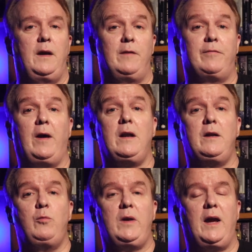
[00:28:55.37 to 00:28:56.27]
And
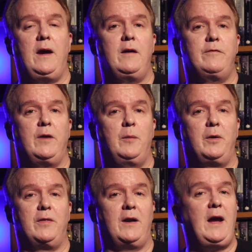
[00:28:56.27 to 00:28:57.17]
finally, we have a
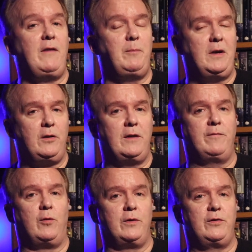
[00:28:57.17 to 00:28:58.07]
book that I have been looking
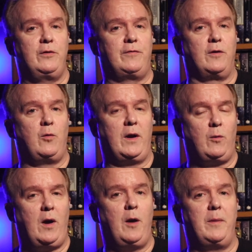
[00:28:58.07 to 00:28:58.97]
forward to for quite
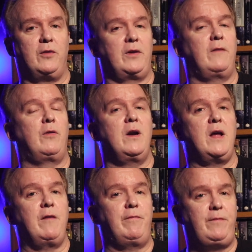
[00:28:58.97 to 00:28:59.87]
a while because I've read
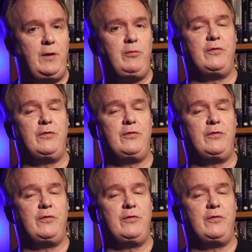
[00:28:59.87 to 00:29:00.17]
a few